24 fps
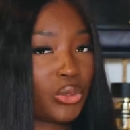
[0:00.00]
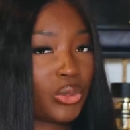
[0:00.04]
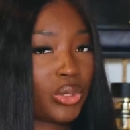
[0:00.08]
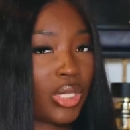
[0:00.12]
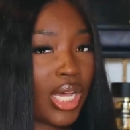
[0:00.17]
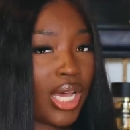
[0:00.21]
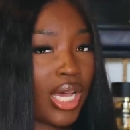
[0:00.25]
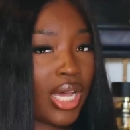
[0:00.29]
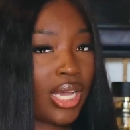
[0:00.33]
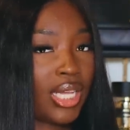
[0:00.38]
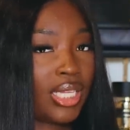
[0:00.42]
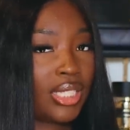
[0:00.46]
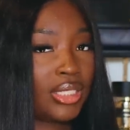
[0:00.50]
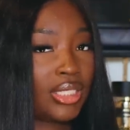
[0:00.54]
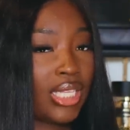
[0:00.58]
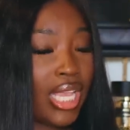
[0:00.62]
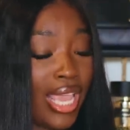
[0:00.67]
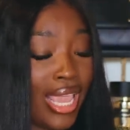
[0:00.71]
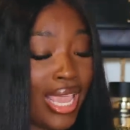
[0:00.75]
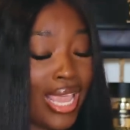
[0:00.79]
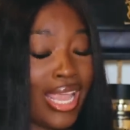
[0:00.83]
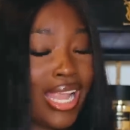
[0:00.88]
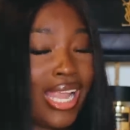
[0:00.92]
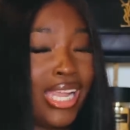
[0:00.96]
you guys
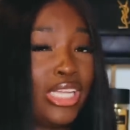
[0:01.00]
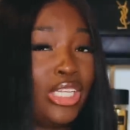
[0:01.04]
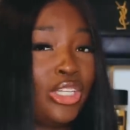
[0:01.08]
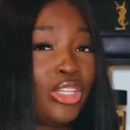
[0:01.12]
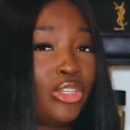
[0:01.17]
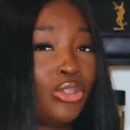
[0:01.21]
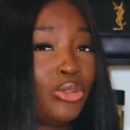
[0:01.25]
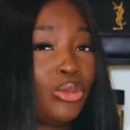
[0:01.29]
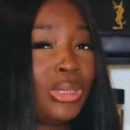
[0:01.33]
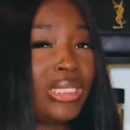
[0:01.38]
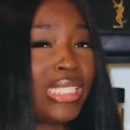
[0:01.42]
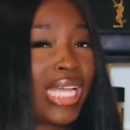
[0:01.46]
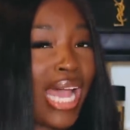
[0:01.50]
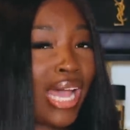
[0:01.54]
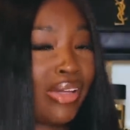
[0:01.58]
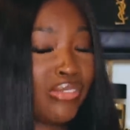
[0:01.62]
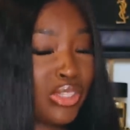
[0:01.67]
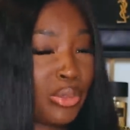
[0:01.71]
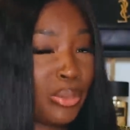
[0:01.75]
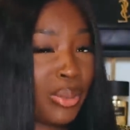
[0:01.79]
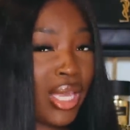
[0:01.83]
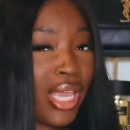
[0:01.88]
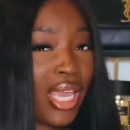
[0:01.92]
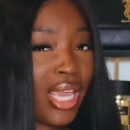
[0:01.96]
and you can use
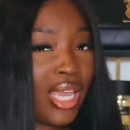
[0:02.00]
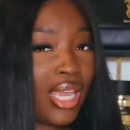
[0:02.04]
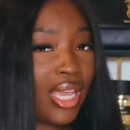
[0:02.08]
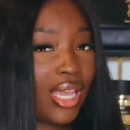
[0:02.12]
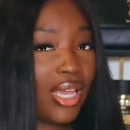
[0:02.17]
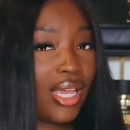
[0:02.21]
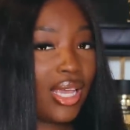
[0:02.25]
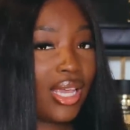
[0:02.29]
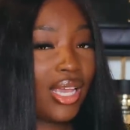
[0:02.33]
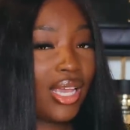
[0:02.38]
afterpay